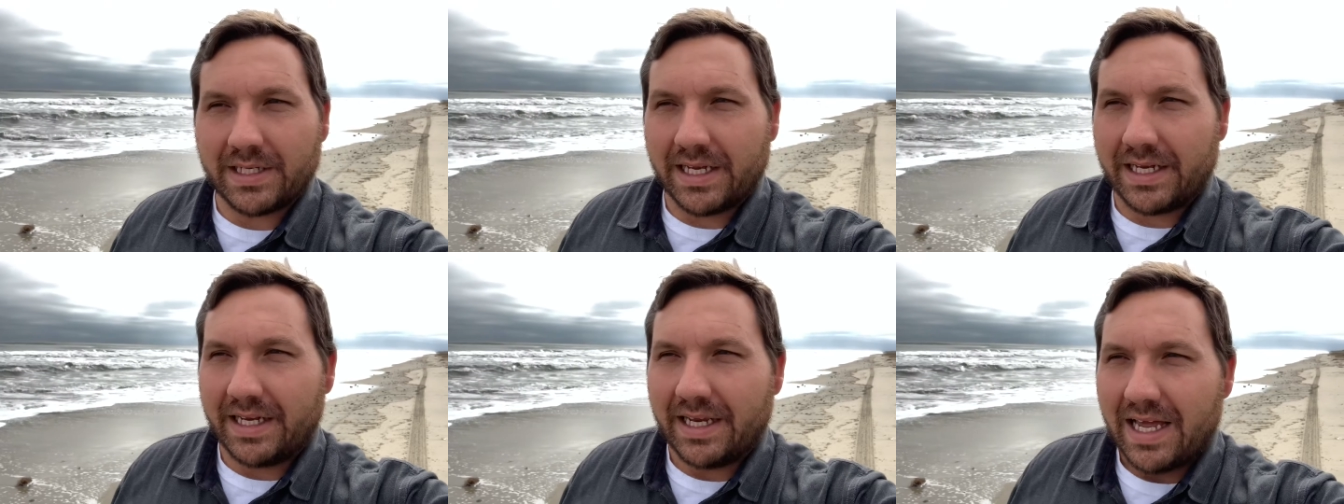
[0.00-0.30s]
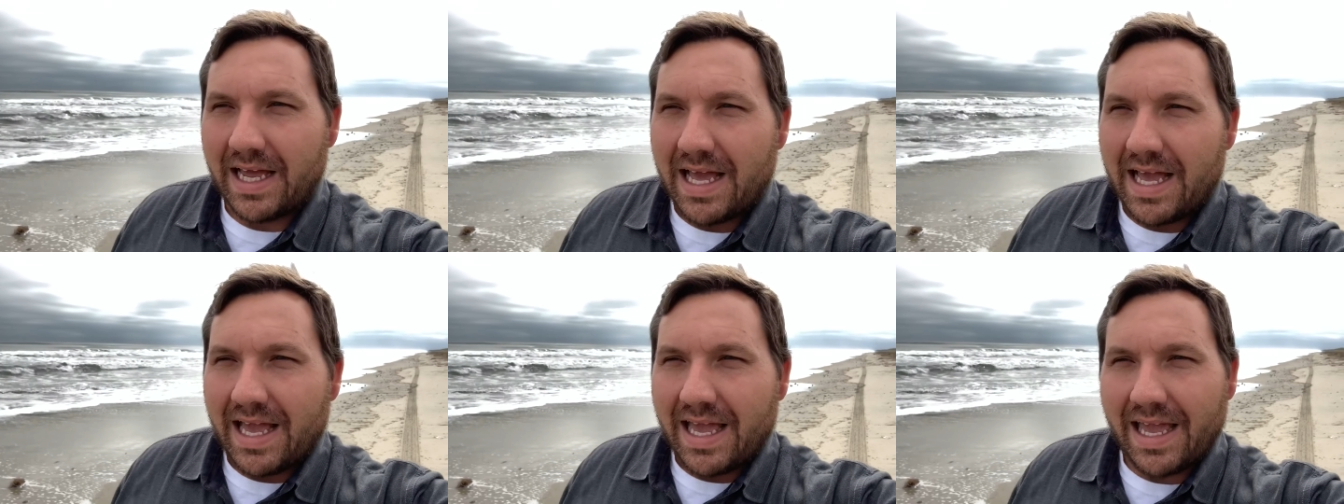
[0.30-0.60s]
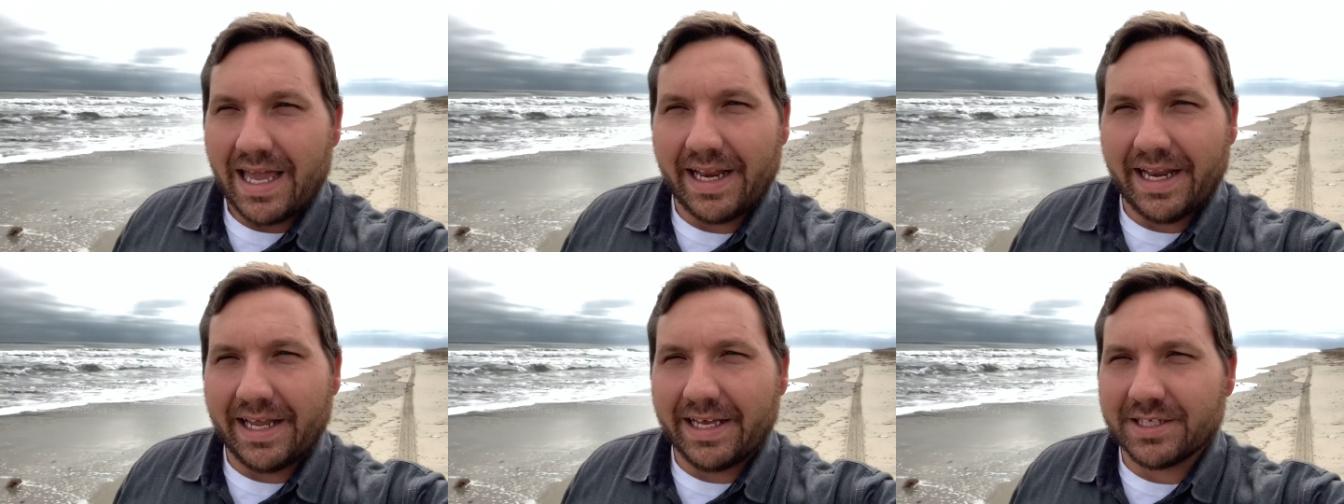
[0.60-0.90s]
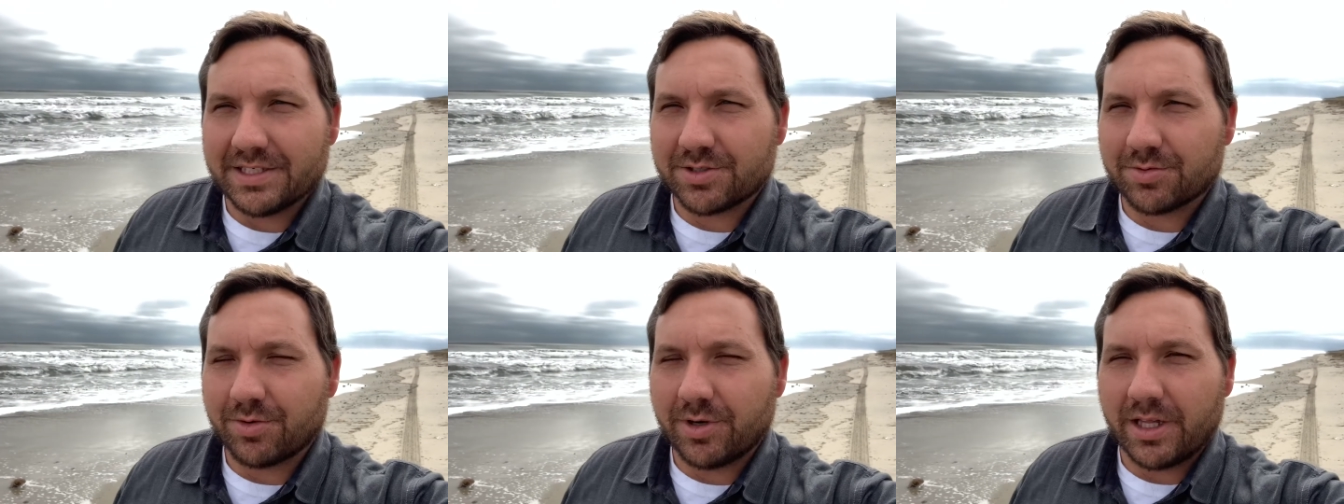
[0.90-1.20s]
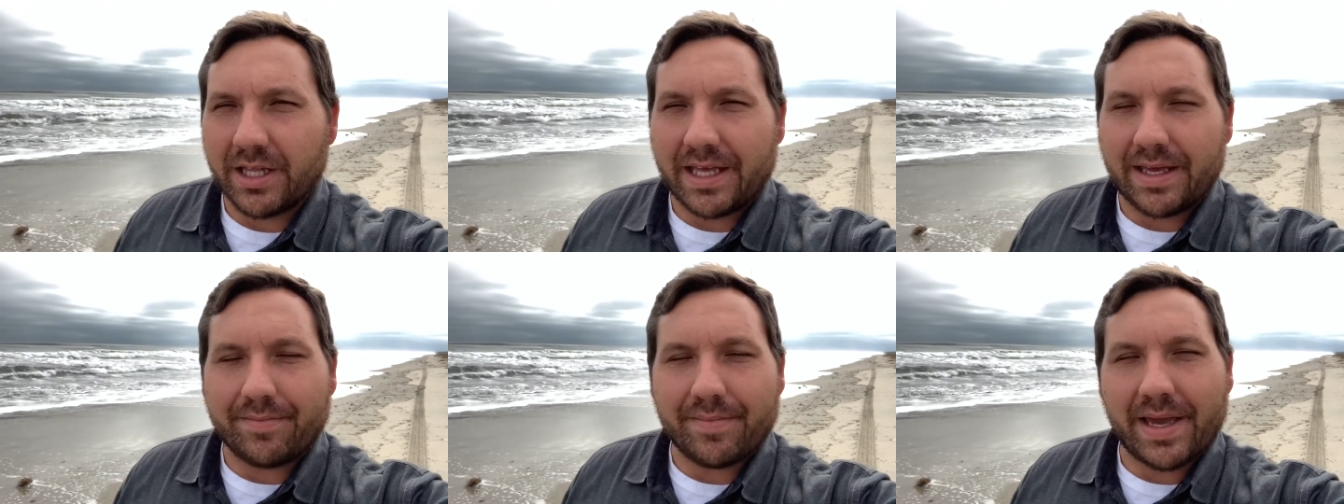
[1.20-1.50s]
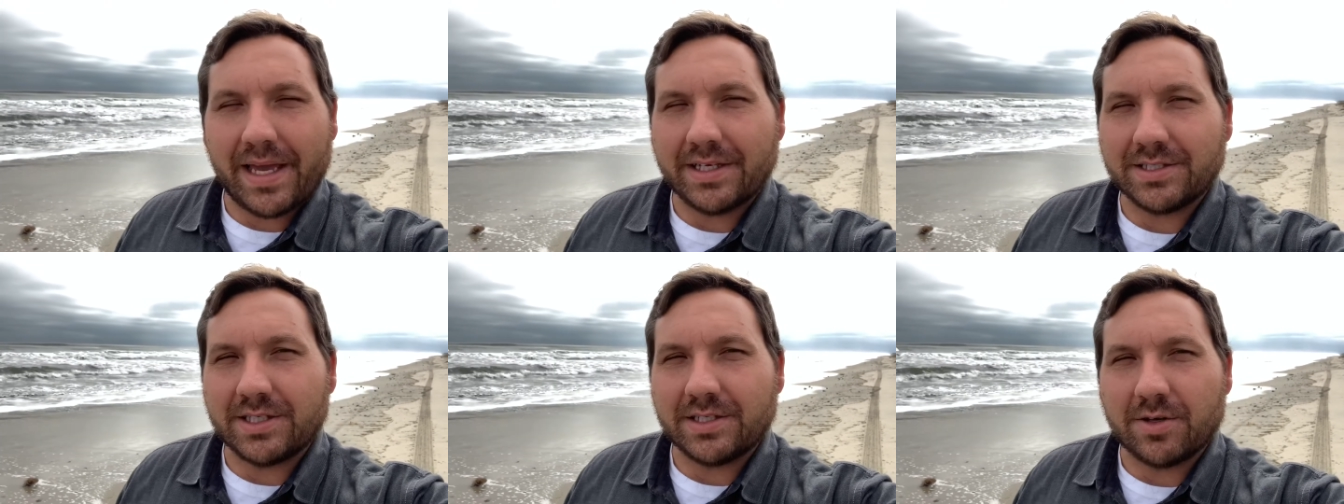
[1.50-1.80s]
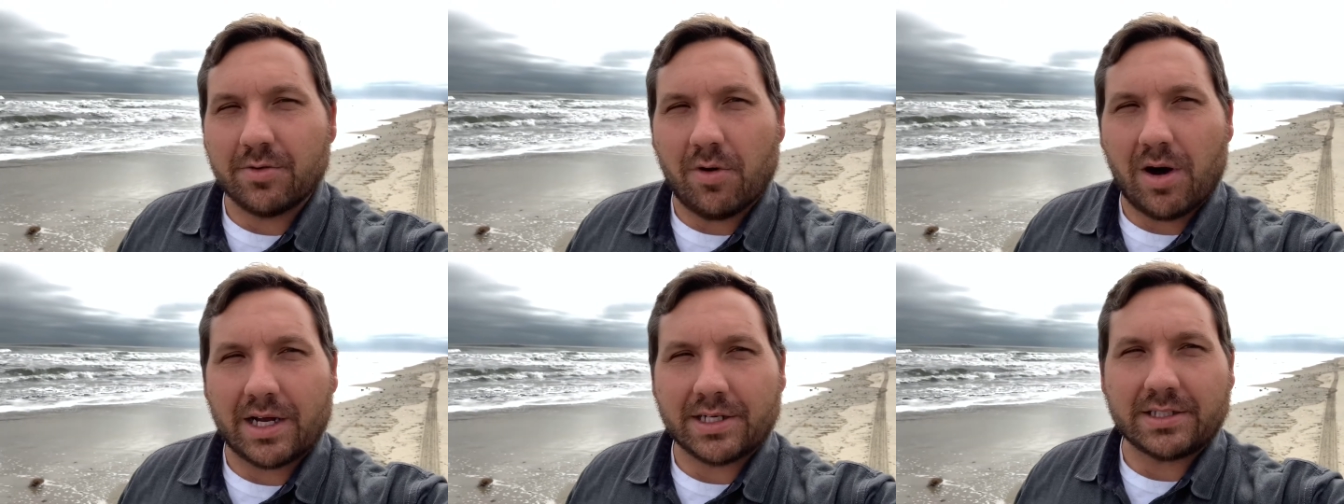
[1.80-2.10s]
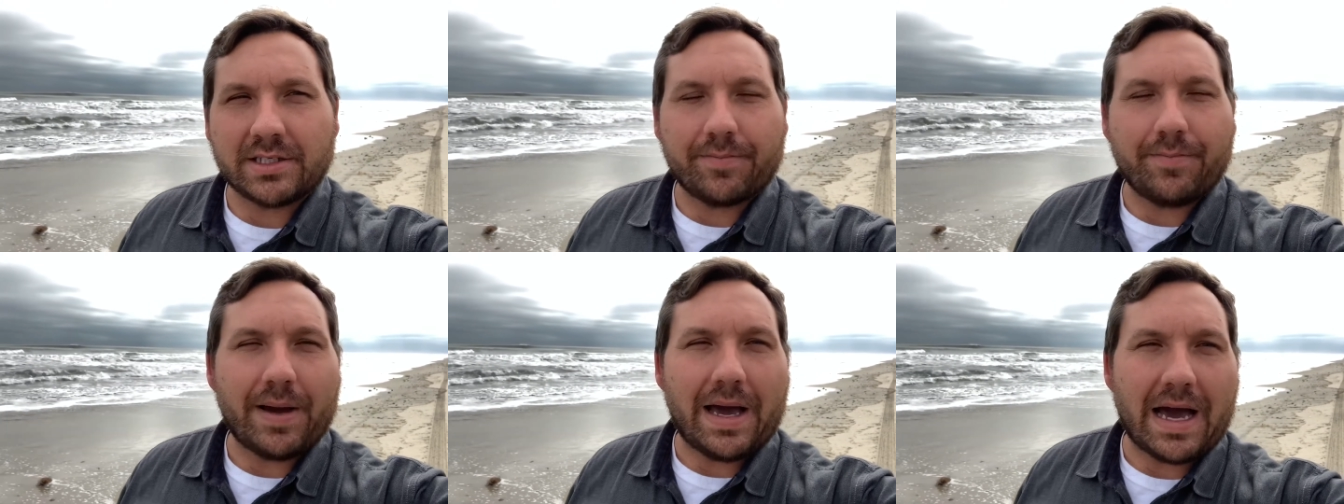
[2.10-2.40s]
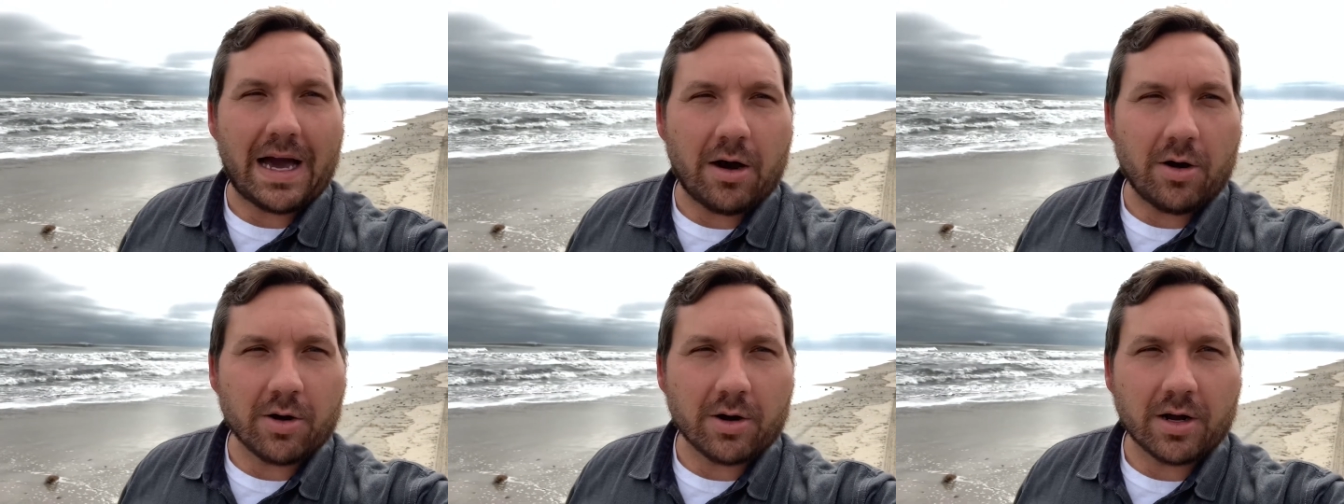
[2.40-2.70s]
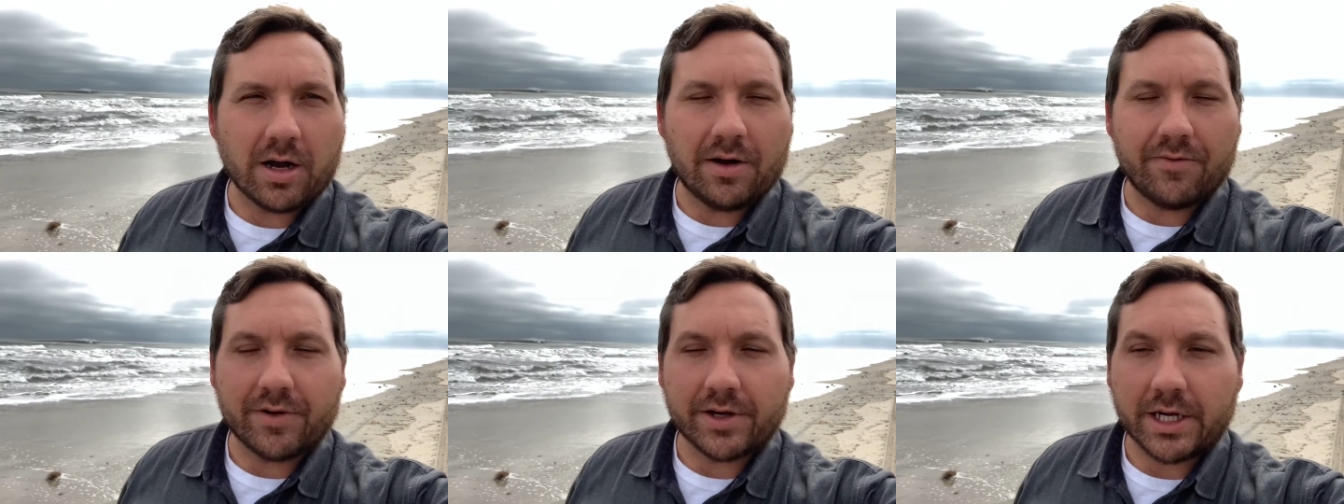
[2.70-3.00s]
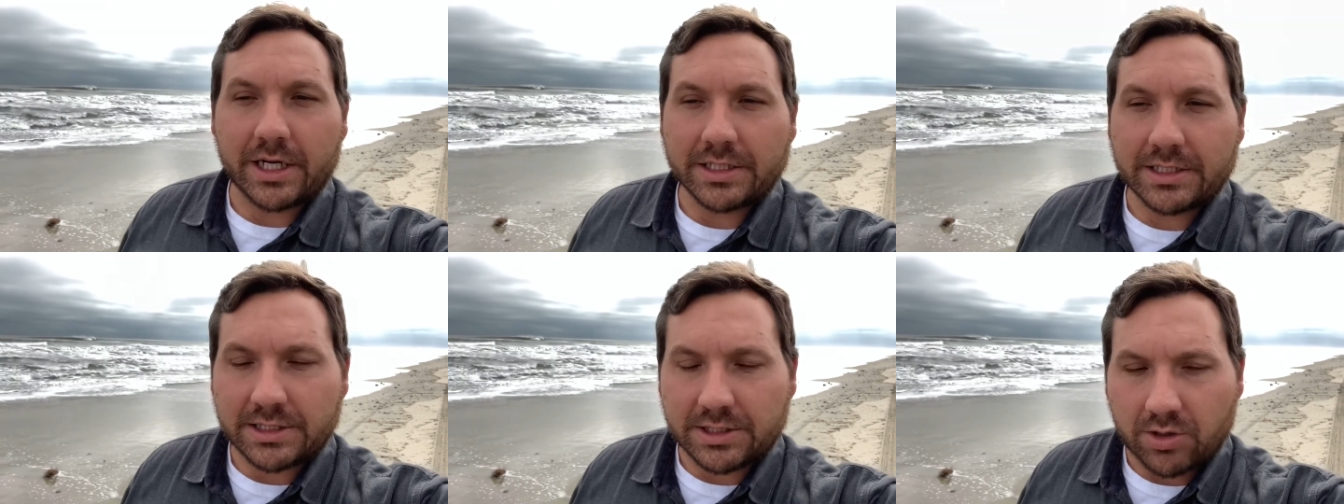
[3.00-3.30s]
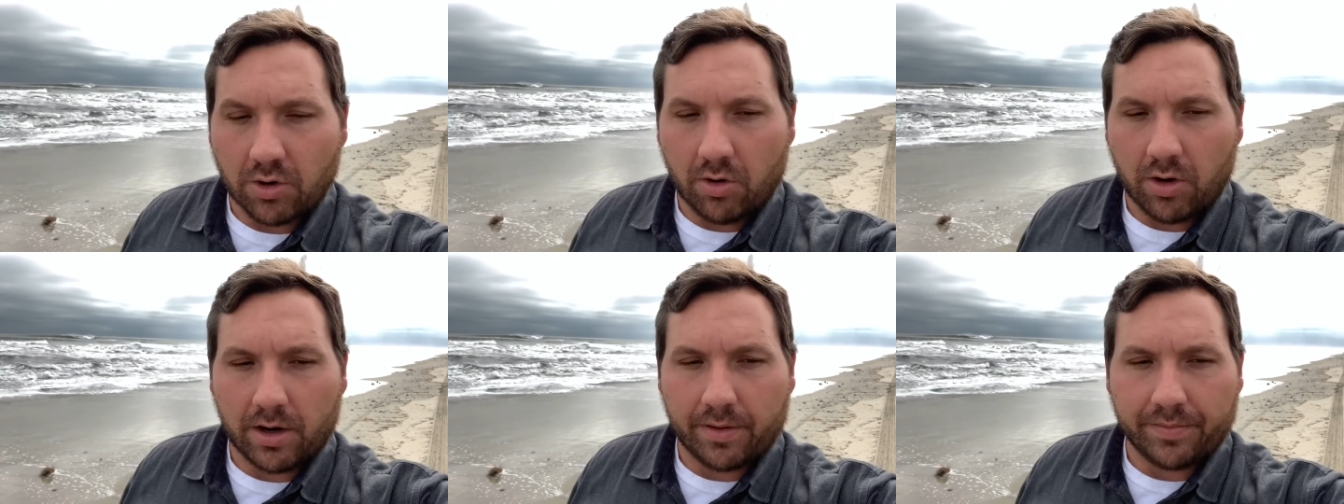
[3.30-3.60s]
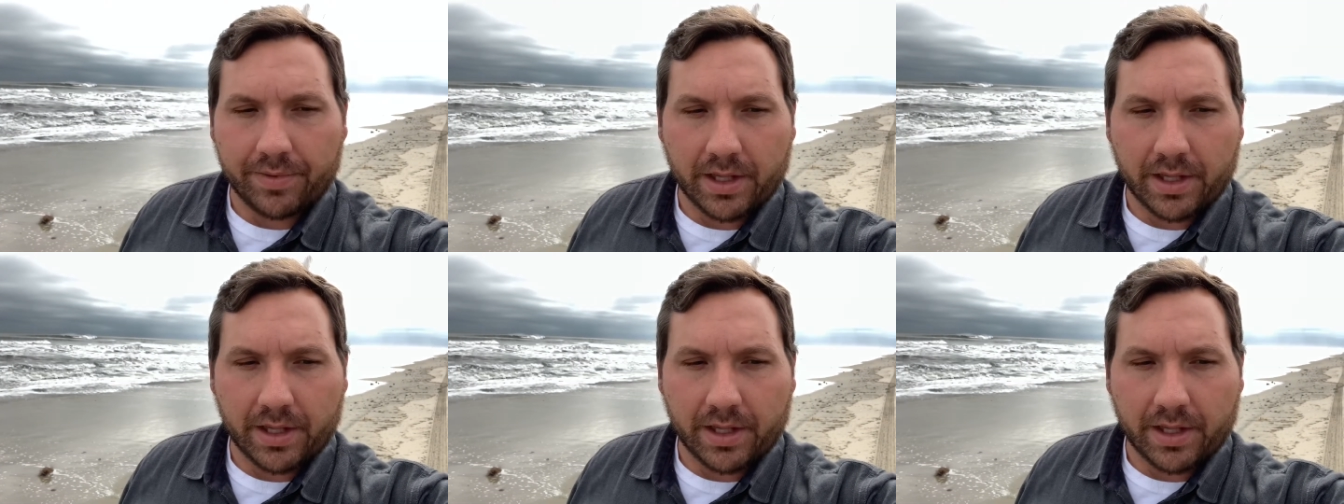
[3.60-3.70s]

And it is really amazing to watch the power of a good storm.